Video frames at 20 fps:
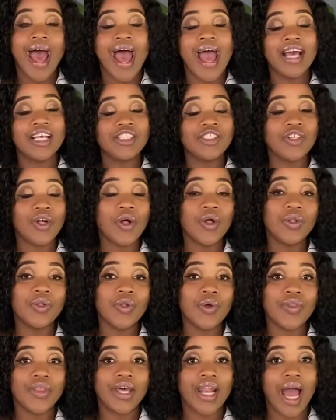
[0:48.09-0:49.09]
As you all
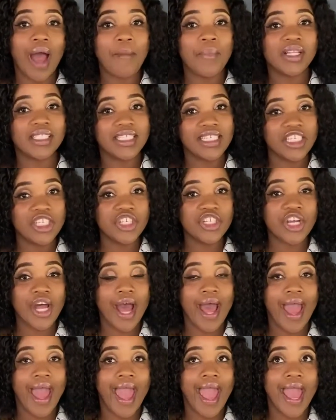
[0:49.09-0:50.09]
know that I'm a teacher,
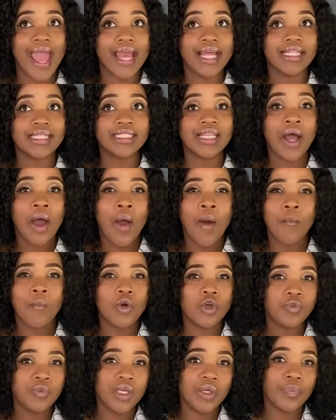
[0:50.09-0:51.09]
and
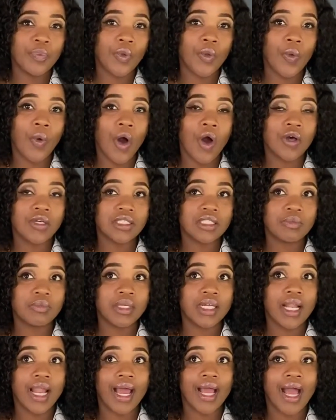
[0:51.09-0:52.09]
most people ask
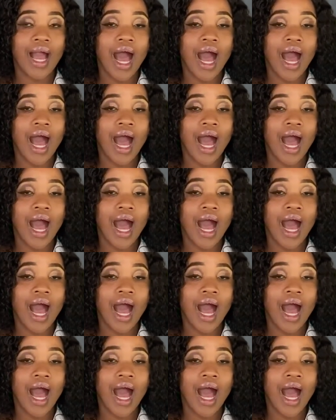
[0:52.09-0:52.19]
me like,